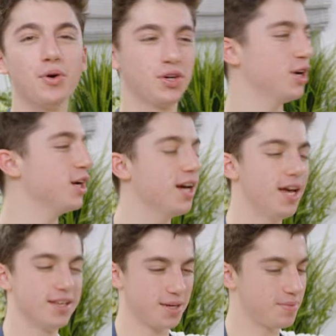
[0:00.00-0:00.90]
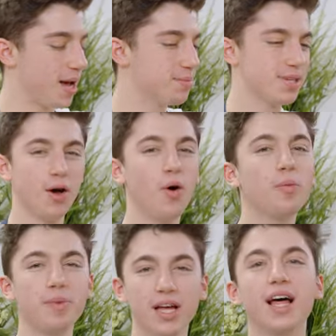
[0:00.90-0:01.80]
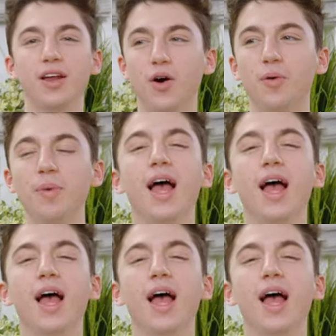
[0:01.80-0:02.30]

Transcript: will cook sometimes a whole meal at home,